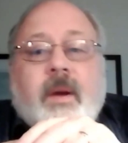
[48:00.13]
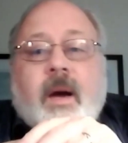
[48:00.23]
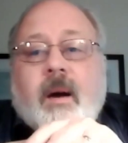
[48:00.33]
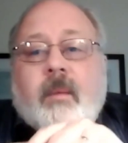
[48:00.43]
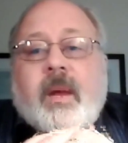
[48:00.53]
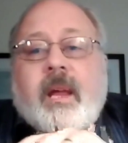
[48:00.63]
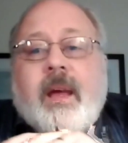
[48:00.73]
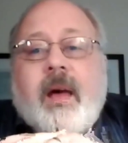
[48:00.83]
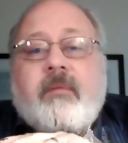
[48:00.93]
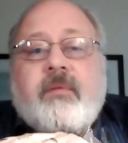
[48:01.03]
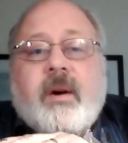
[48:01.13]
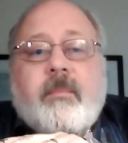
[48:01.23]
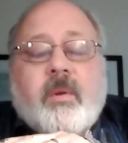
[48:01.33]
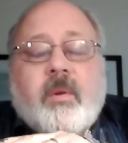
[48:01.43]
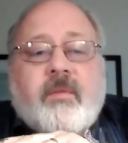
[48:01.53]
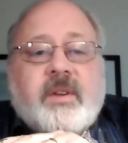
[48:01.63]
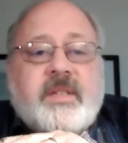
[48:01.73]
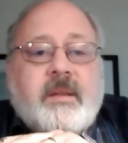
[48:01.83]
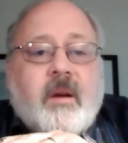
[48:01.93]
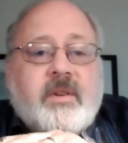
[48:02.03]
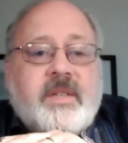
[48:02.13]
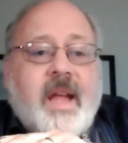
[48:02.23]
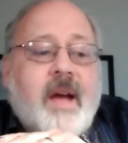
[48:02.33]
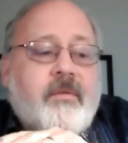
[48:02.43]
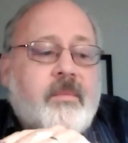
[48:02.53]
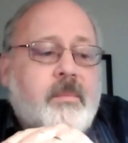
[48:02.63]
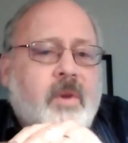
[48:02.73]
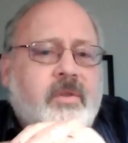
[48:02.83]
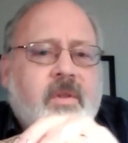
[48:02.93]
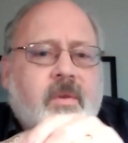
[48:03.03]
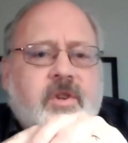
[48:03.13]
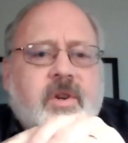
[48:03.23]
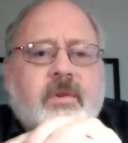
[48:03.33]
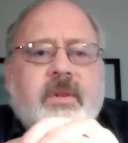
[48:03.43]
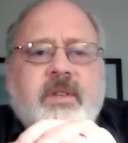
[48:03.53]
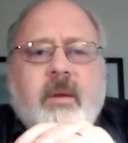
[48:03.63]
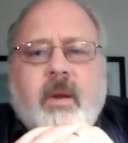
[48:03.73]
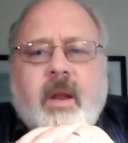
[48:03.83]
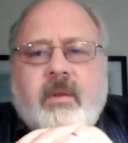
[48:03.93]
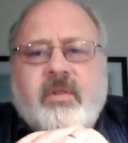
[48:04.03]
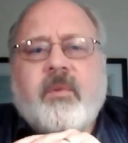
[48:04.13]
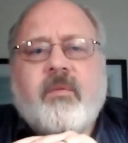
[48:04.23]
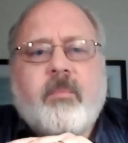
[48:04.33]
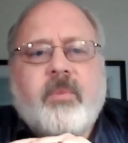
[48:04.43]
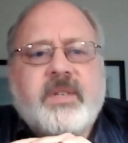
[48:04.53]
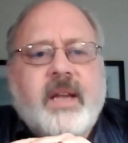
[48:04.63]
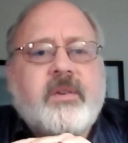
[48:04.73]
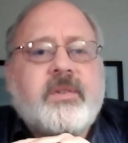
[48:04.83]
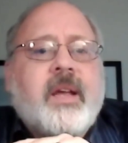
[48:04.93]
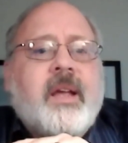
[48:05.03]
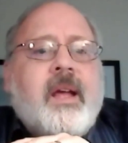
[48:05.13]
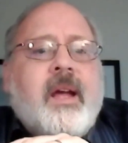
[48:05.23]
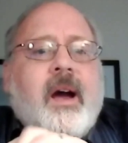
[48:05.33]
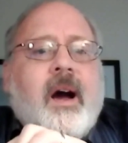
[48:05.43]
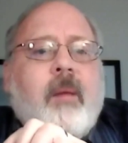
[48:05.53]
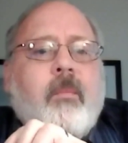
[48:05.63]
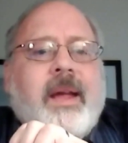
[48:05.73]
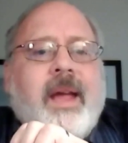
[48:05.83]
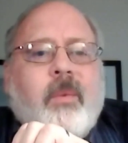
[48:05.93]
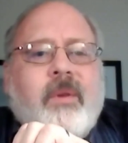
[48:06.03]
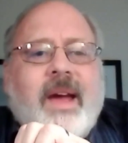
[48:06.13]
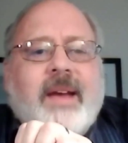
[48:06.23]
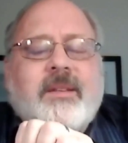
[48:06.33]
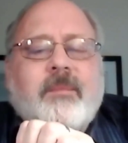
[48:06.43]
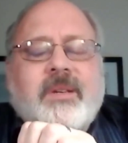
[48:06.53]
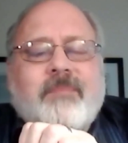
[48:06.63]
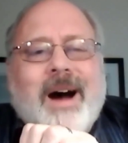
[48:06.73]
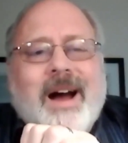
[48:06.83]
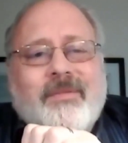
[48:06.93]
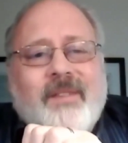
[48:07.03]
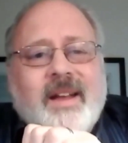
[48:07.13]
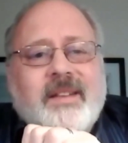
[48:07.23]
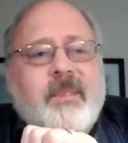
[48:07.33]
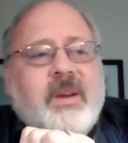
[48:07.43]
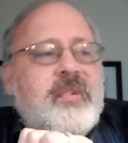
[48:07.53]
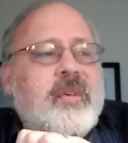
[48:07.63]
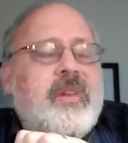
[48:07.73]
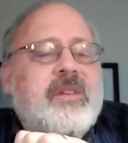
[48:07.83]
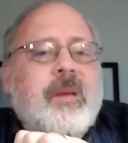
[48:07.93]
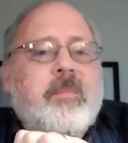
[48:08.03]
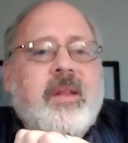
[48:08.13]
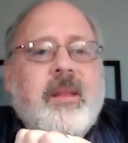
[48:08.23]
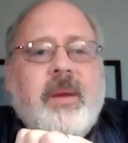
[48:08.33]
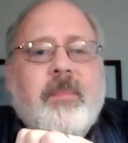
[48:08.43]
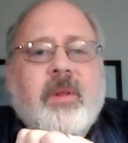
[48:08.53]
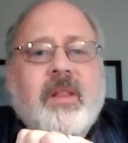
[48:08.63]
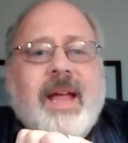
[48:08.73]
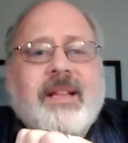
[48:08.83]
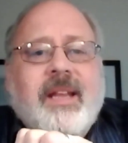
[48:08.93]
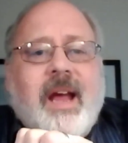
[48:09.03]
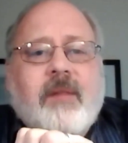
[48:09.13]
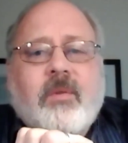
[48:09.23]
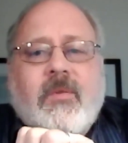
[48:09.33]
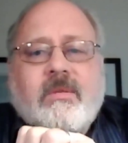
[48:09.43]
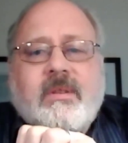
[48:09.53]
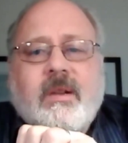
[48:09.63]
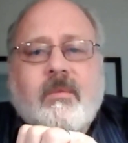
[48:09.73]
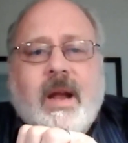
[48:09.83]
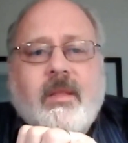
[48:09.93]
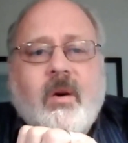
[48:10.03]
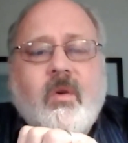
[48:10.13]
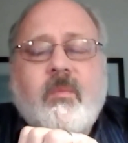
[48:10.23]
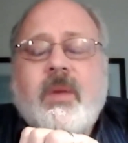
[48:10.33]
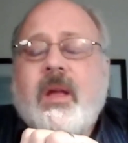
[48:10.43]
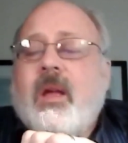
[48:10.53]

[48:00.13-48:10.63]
Uh, we have uh, both of our, our staff, mostly through the children's and, and some of our presenters. Um, again, we've asked them to modify it to make sure that it's something that people are likely to have around around the home.